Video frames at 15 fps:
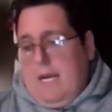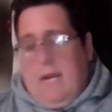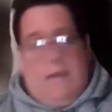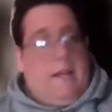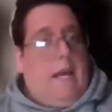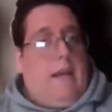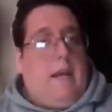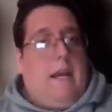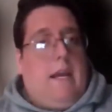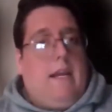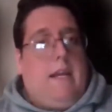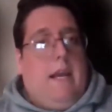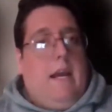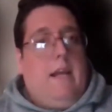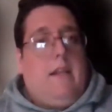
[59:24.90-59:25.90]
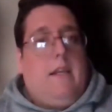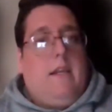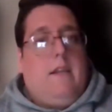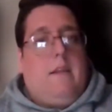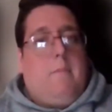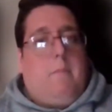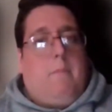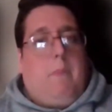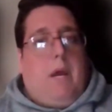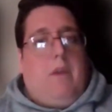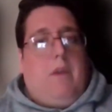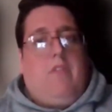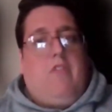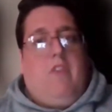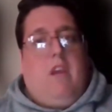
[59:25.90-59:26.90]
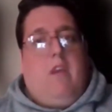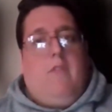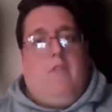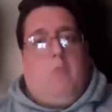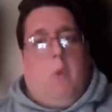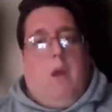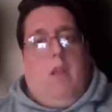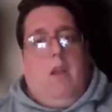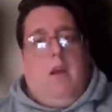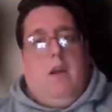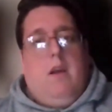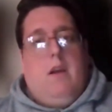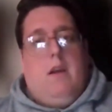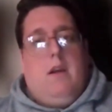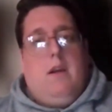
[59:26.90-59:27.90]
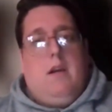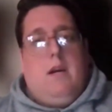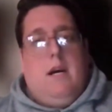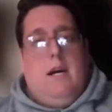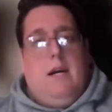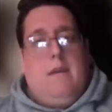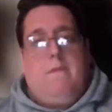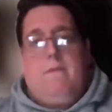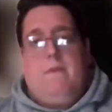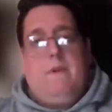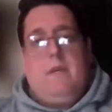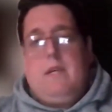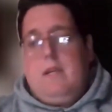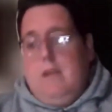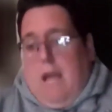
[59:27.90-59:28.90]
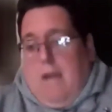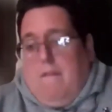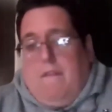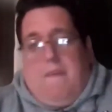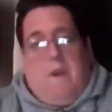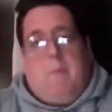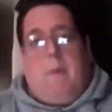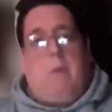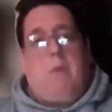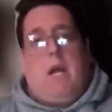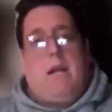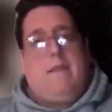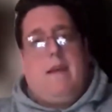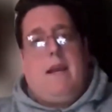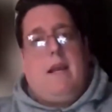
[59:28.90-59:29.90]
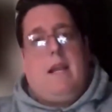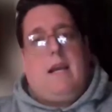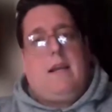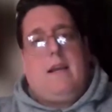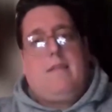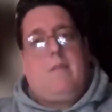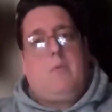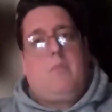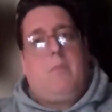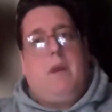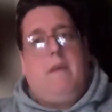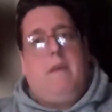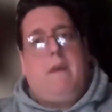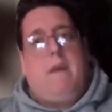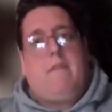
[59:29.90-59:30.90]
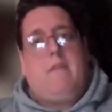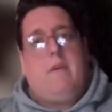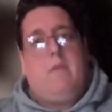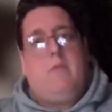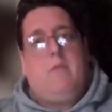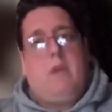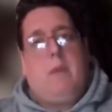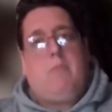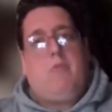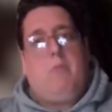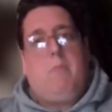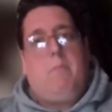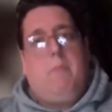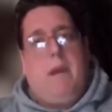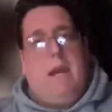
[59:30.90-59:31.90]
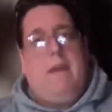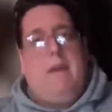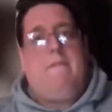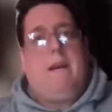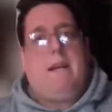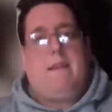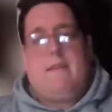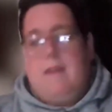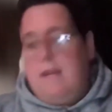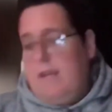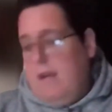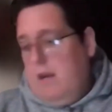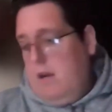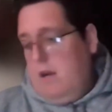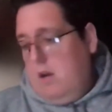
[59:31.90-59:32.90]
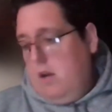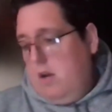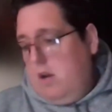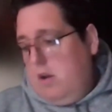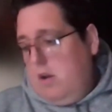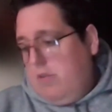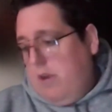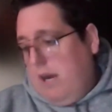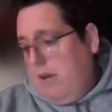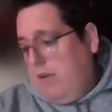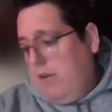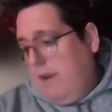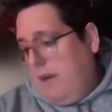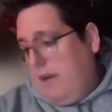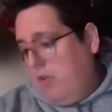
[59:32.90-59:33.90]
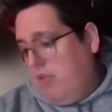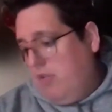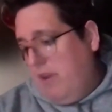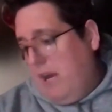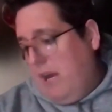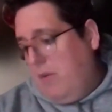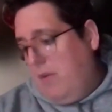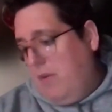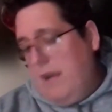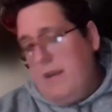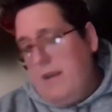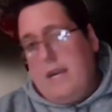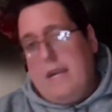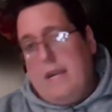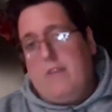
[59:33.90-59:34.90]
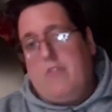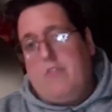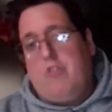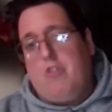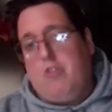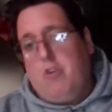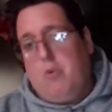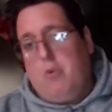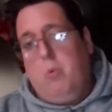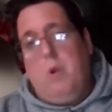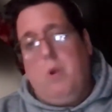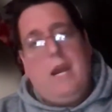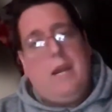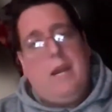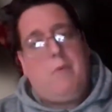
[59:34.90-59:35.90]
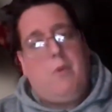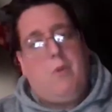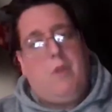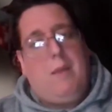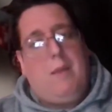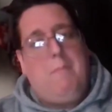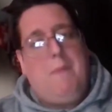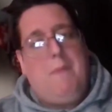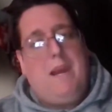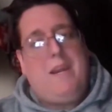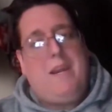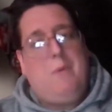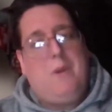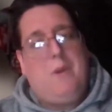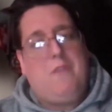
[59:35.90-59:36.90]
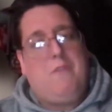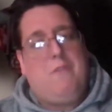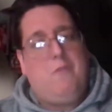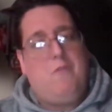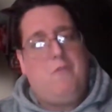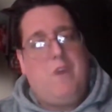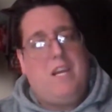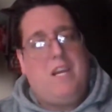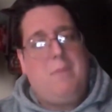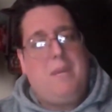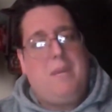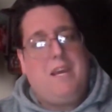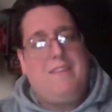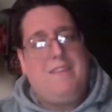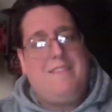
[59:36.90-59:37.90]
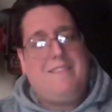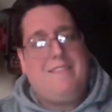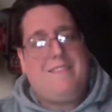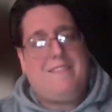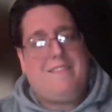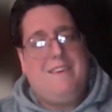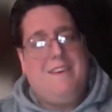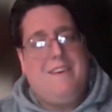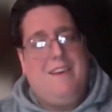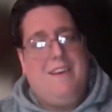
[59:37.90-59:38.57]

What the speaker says: And then the penalty save as well. Everything about that day at Lancaster was perfect. The absolute perfect day. So that'll take us now then into April and May, where the fun really begins.